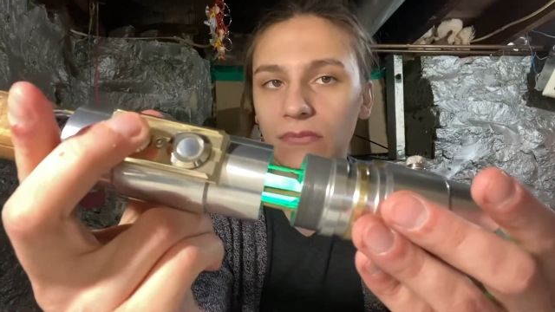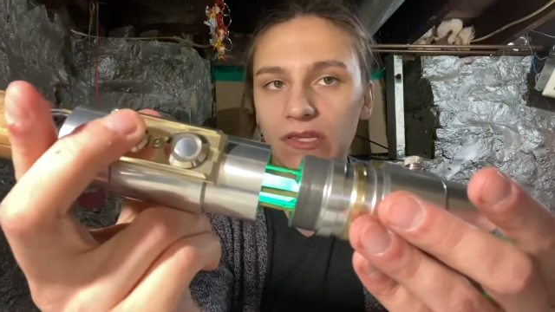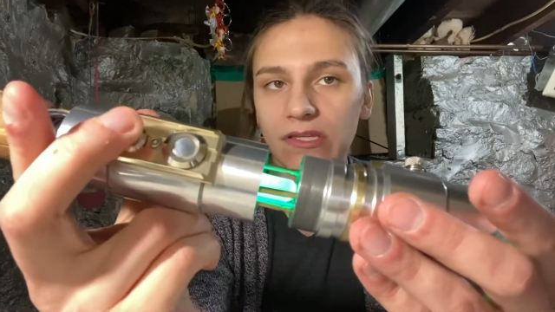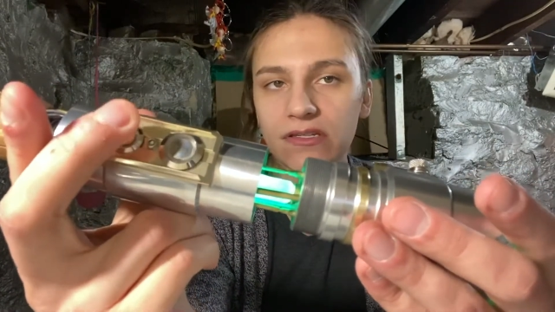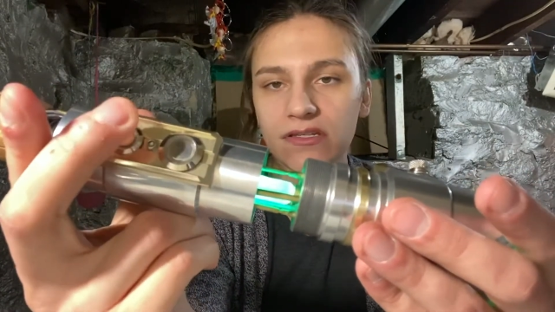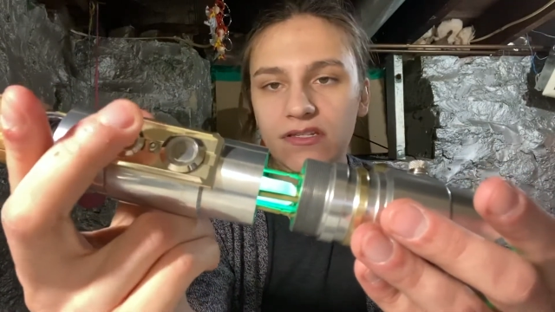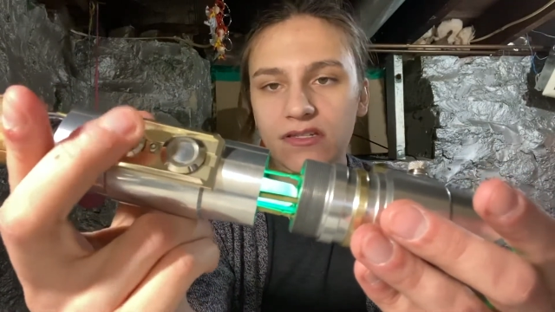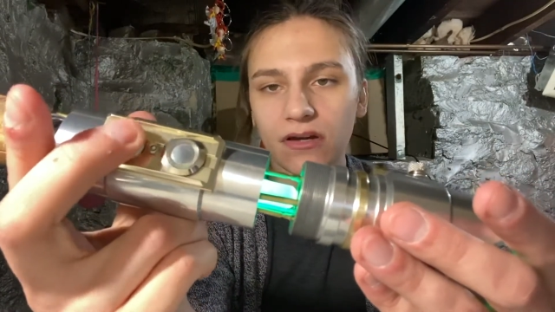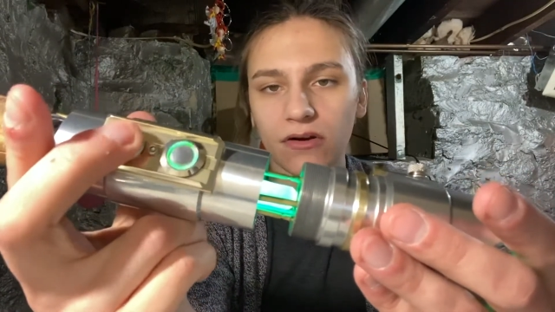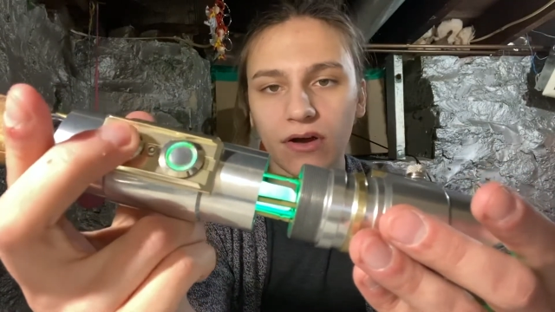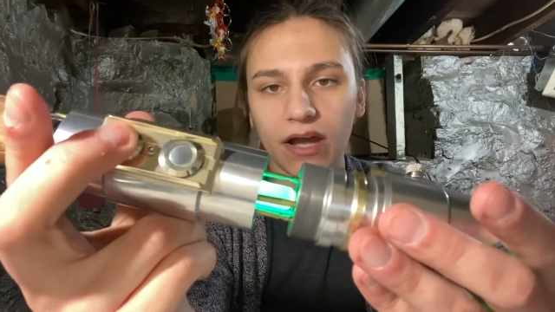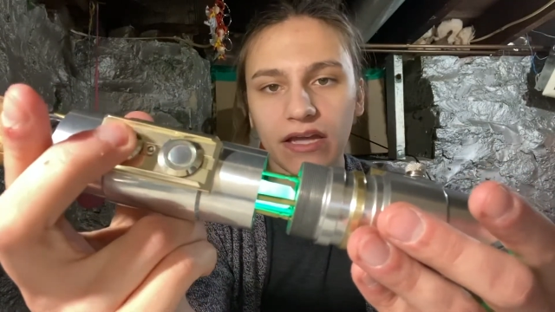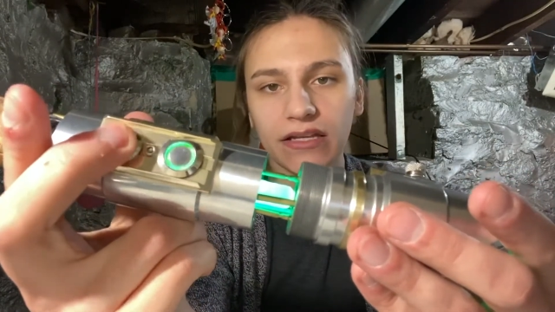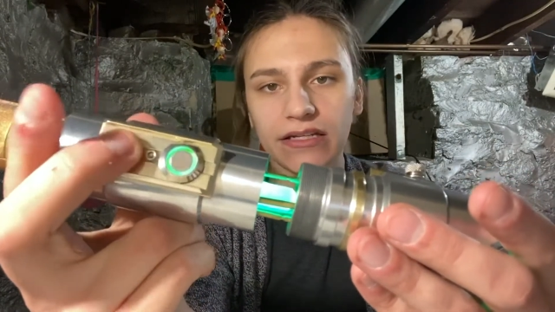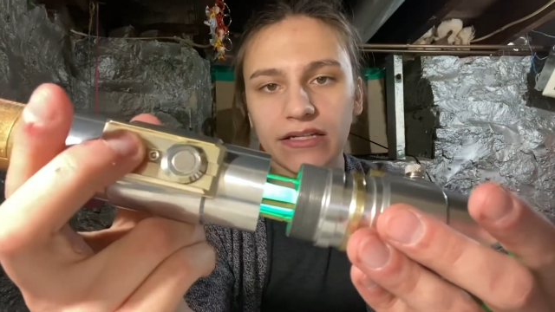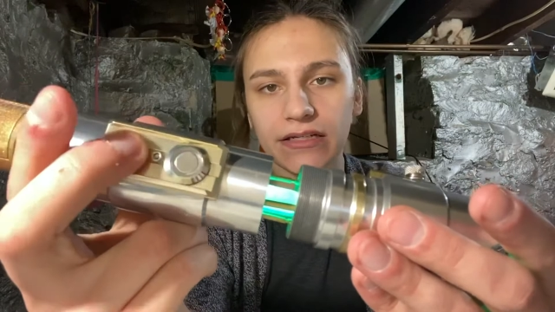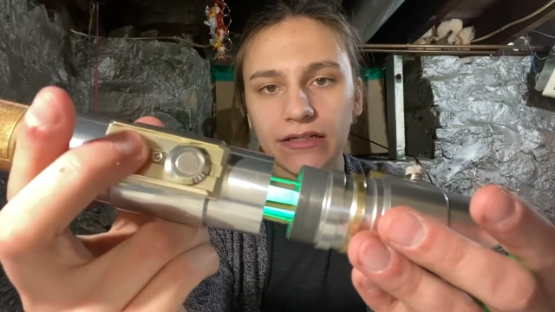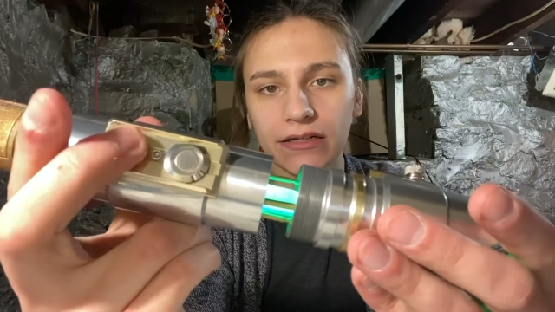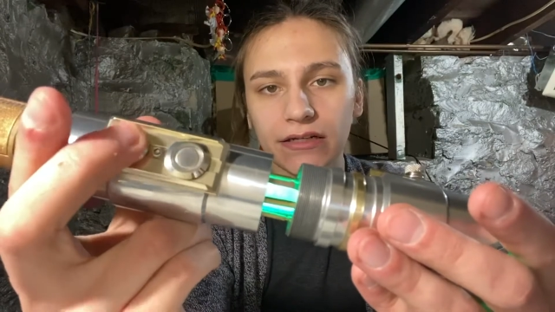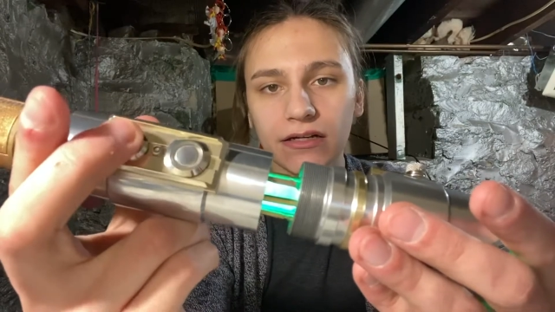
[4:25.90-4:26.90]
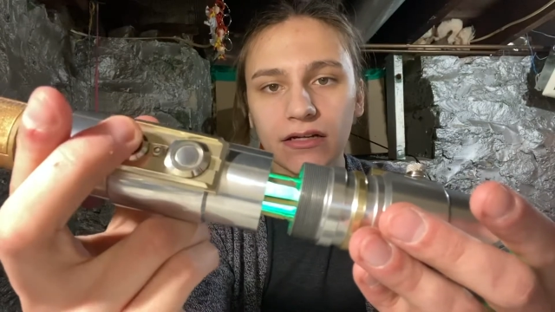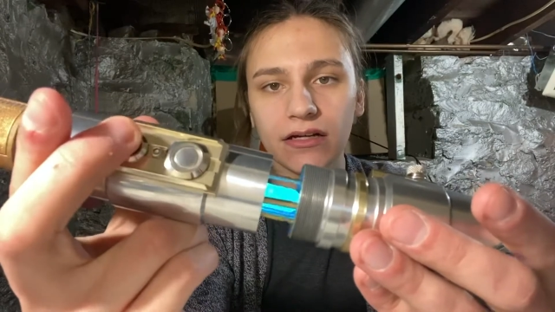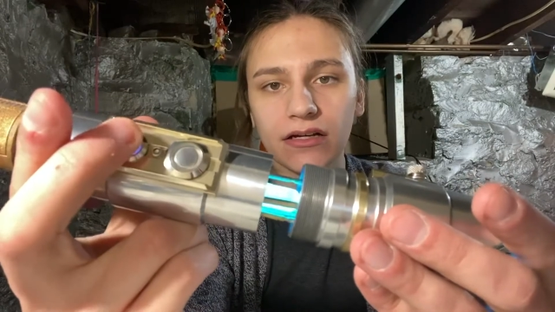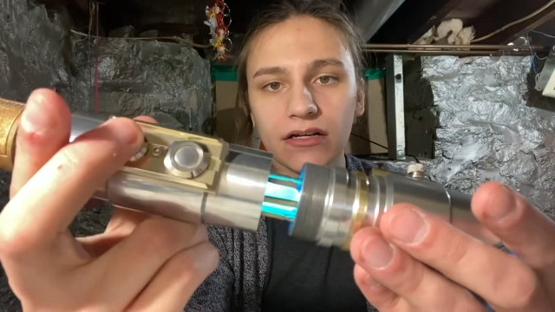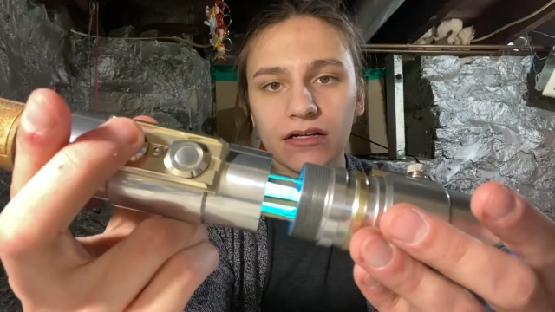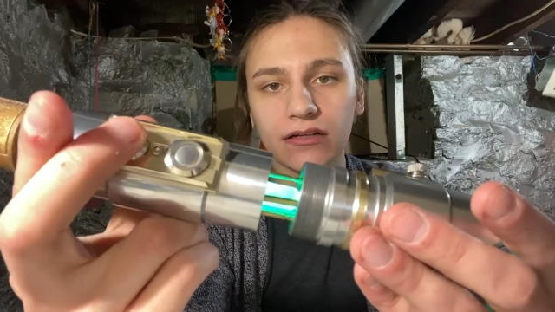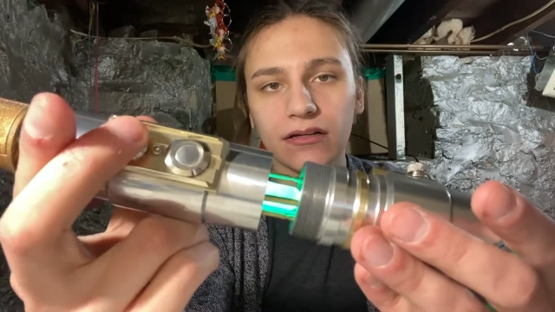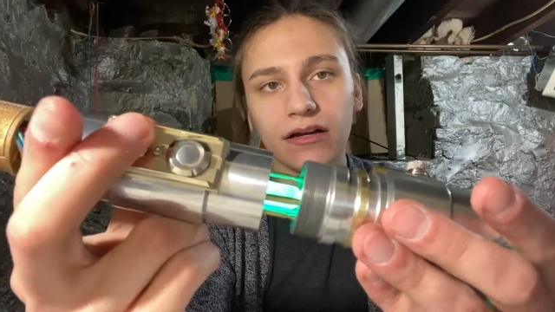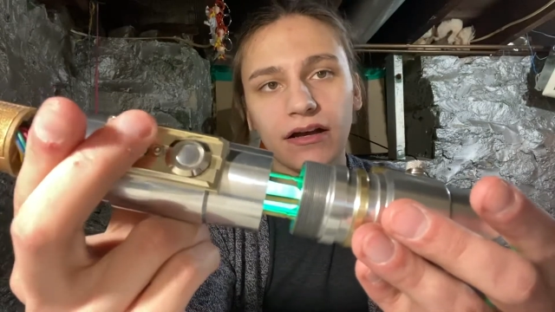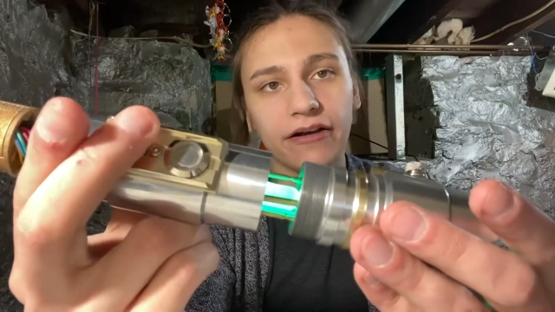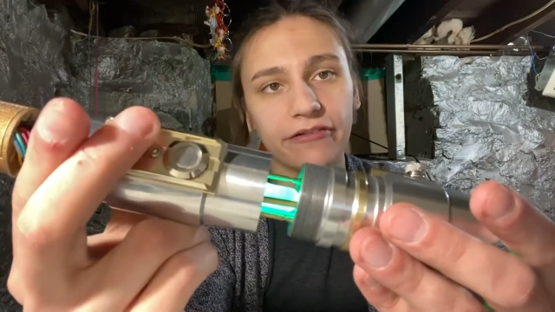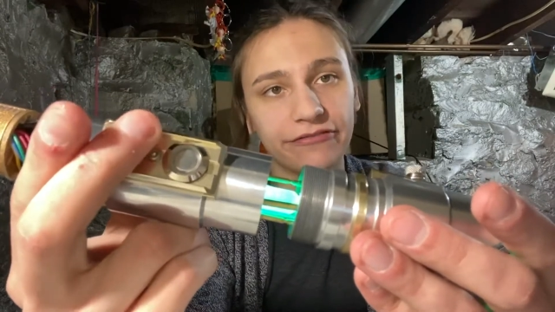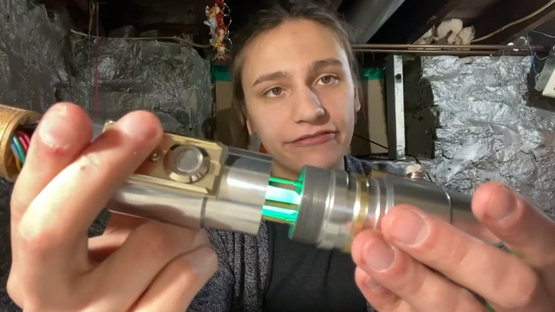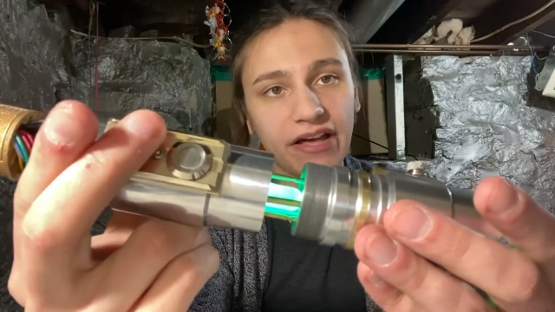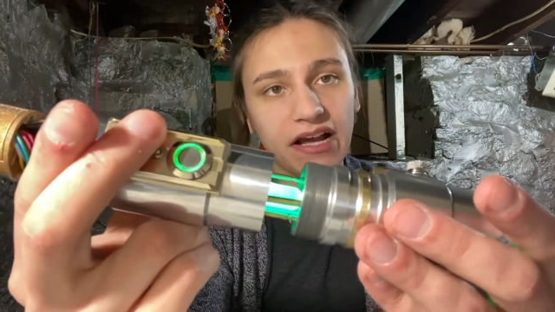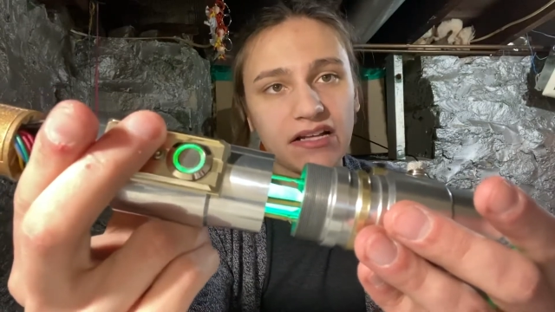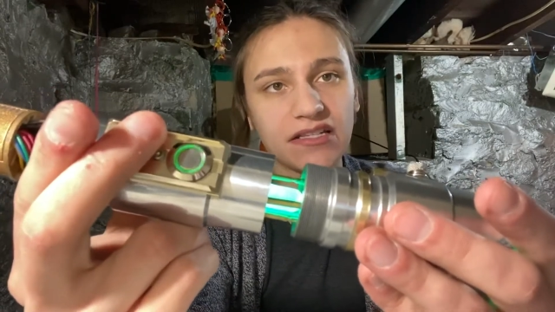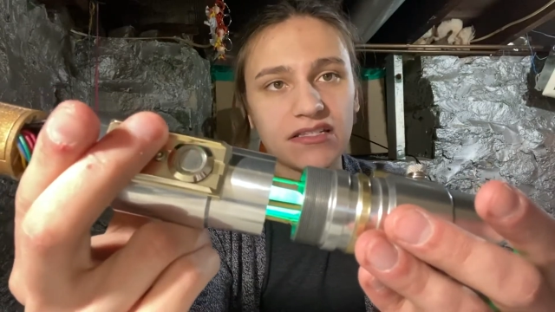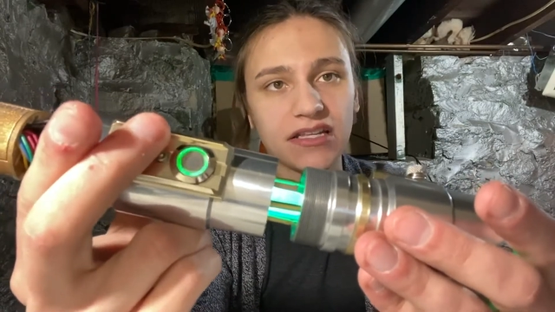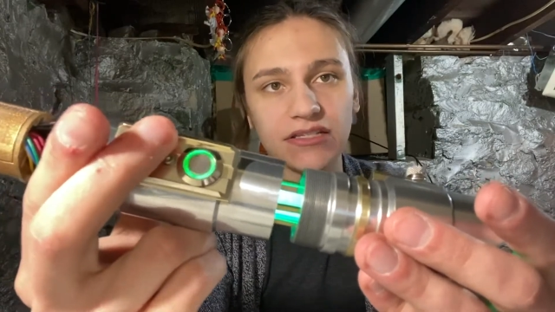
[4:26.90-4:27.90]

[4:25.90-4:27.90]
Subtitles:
So any effects